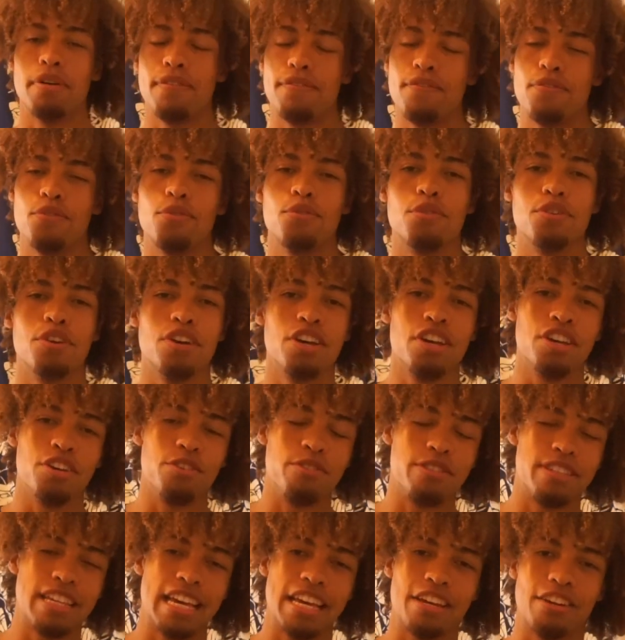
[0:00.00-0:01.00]
before
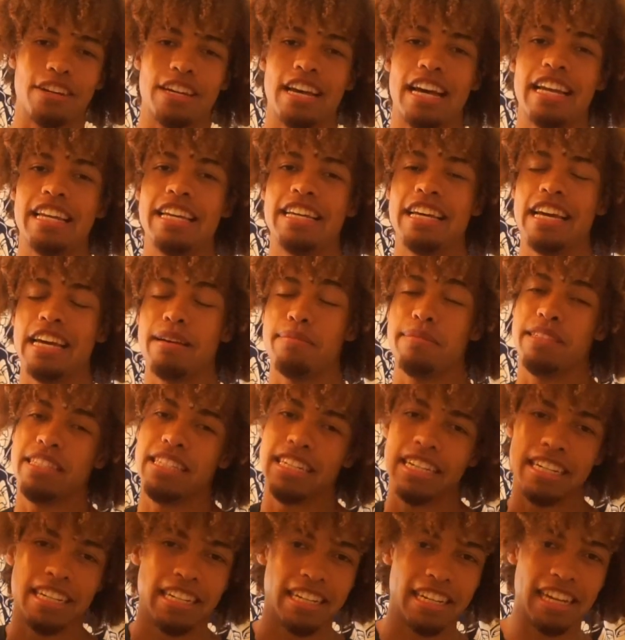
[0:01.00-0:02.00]
you take your cali game
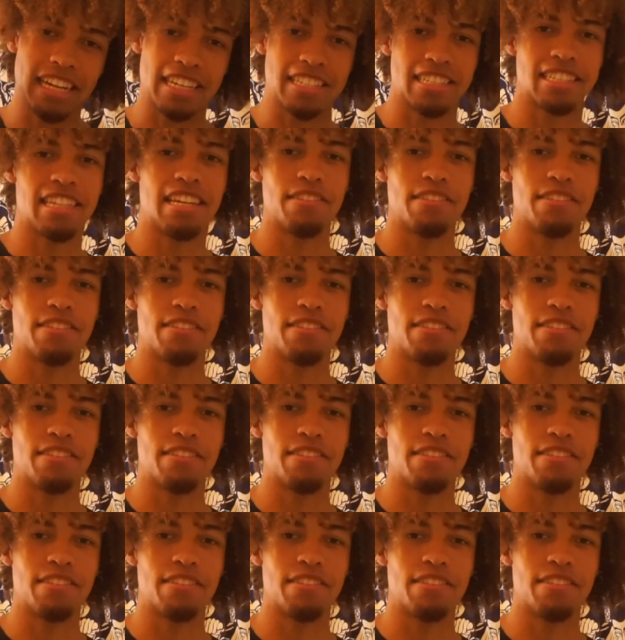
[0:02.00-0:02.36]
to the next